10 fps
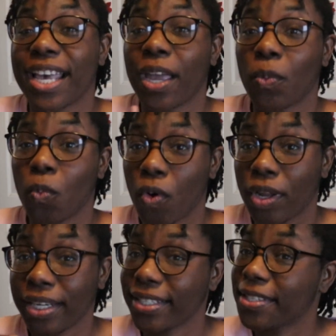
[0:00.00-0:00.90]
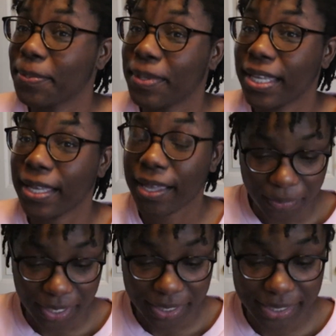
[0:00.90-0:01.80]
I want it to be
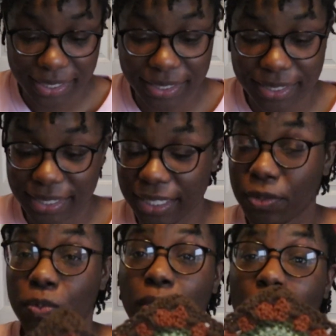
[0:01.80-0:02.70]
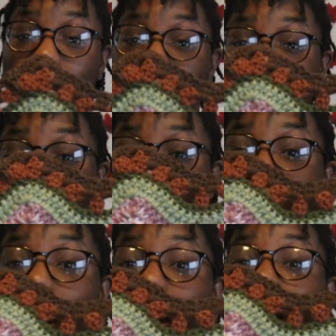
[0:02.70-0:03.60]
because these rows
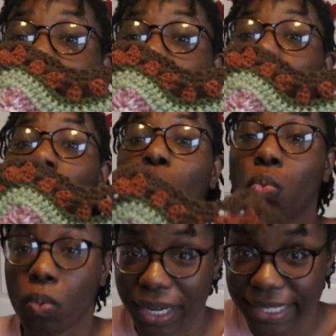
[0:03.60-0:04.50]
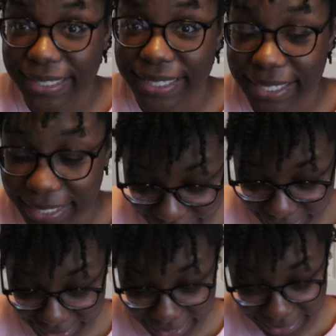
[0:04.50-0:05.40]
are
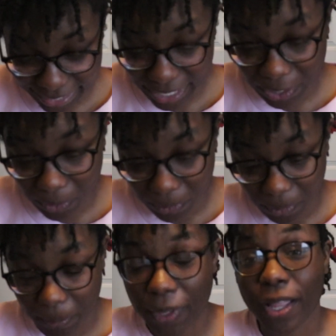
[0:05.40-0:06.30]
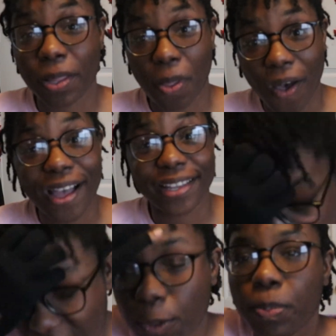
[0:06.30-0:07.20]
crazy. They take a lot,
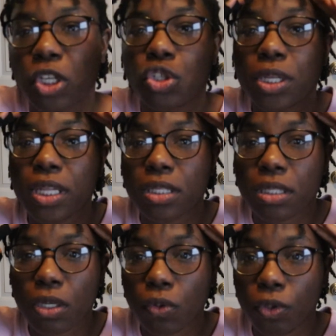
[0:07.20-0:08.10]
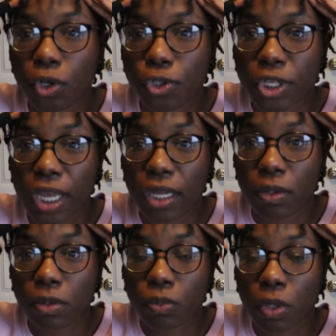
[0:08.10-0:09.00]
especially the single
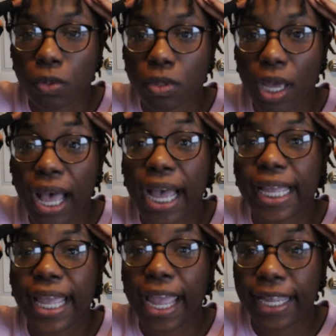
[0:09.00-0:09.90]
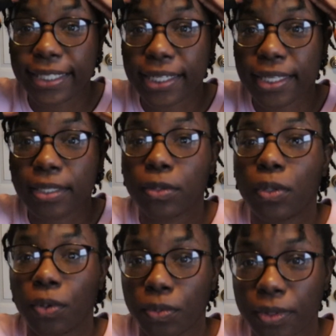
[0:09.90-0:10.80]
crochet rows. I hate
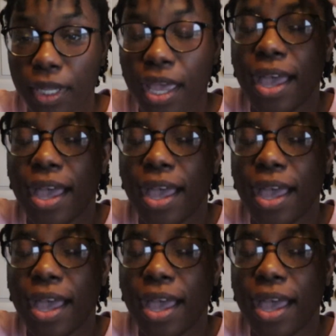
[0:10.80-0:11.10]
those.